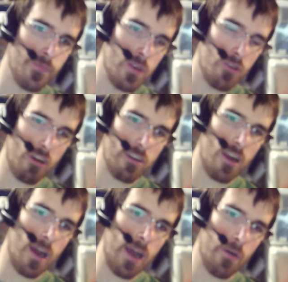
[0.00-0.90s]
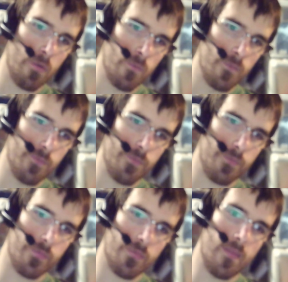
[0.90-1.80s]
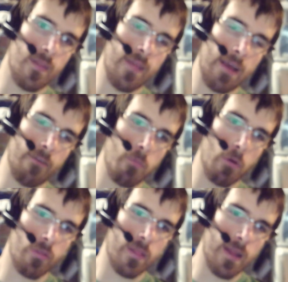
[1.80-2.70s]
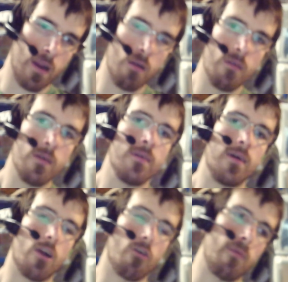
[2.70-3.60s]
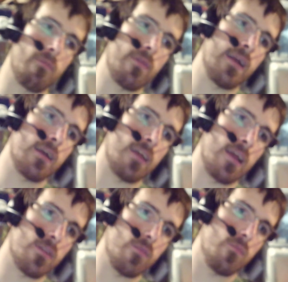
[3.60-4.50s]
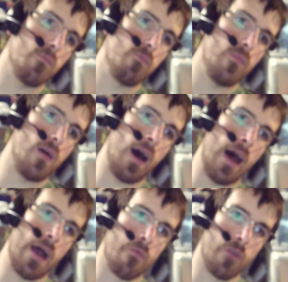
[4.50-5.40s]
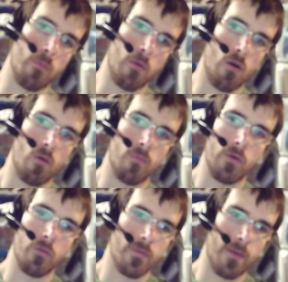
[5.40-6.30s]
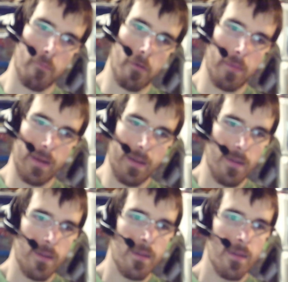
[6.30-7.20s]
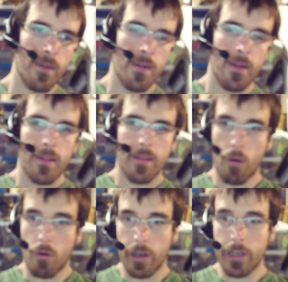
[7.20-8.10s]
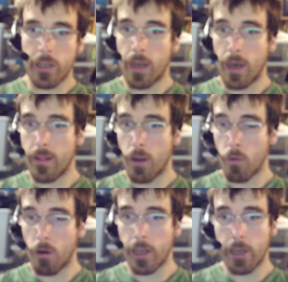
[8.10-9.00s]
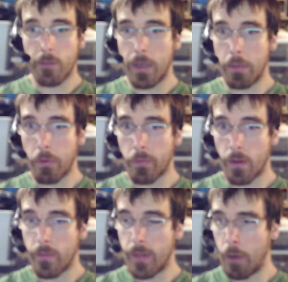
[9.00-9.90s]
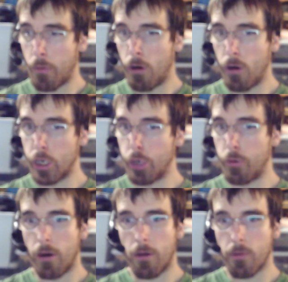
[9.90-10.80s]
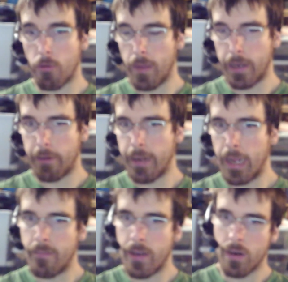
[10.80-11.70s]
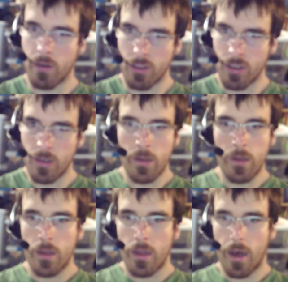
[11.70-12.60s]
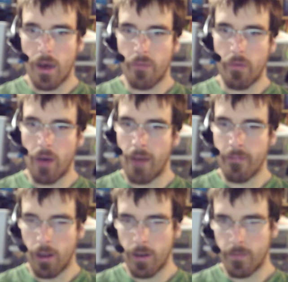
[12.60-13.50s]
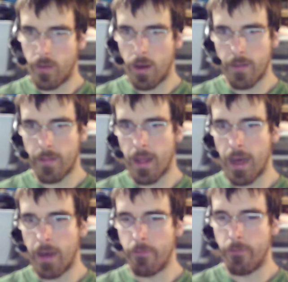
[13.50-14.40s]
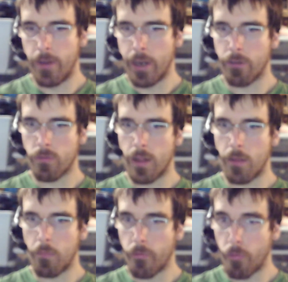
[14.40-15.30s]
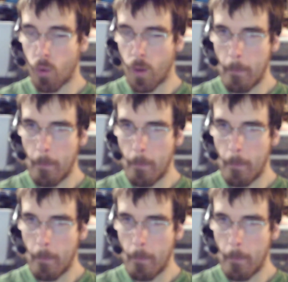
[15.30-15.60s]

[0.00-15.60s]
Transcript: Treasure Isle, and they have a booth in there. I don't remember the exact aisle number or booth number, but they're really good guys. They're really good people. They will hook you up. They'll make you game deals. I've done live videos with them before,